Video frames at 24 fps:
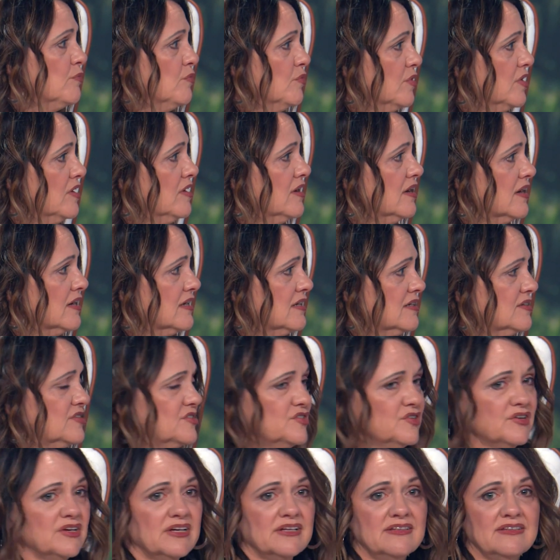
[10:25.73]
work
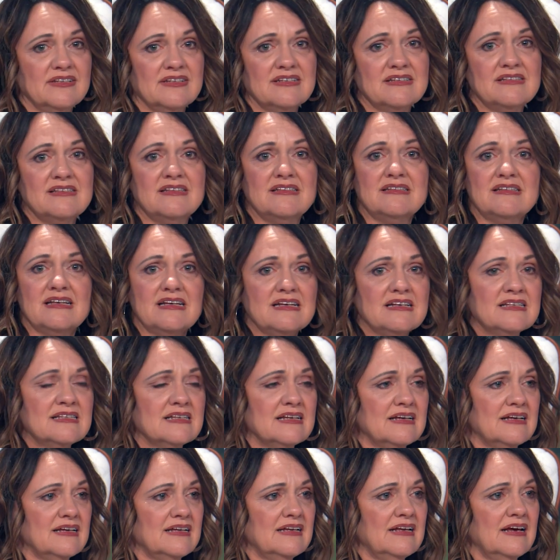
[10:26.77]
during this
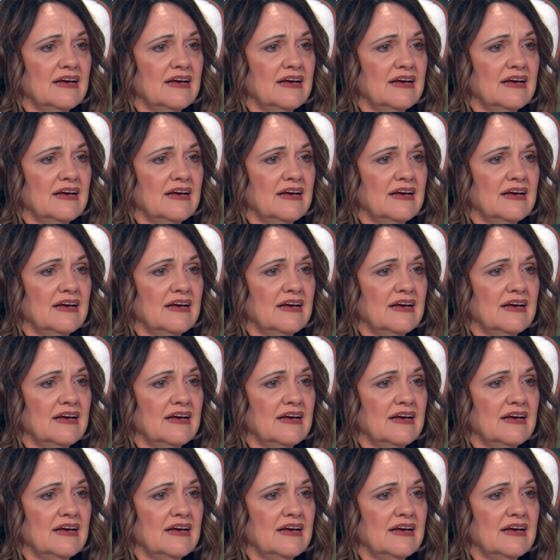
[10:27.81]
season.